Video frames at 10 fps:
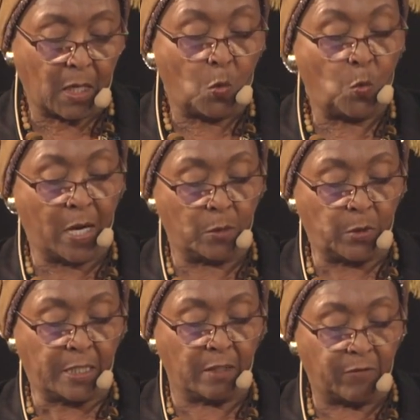when
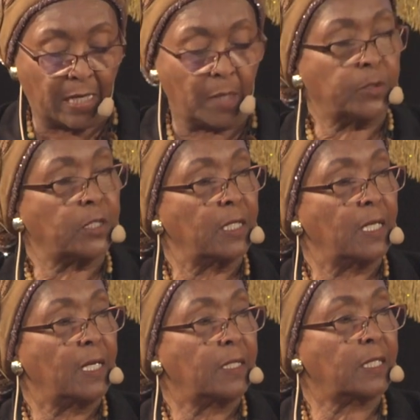we developed
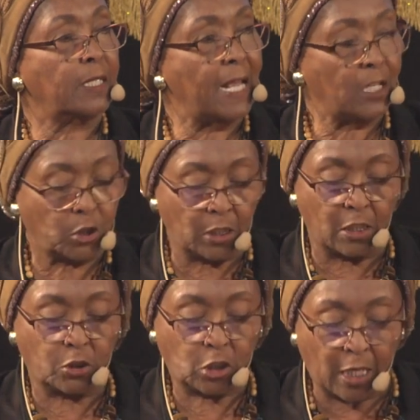the National
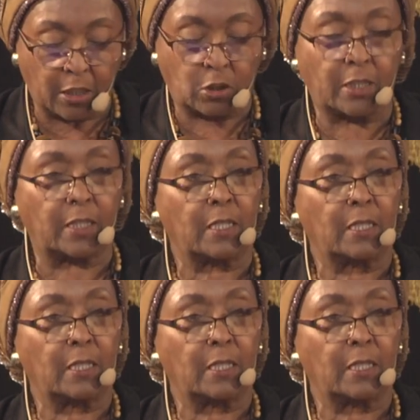Charter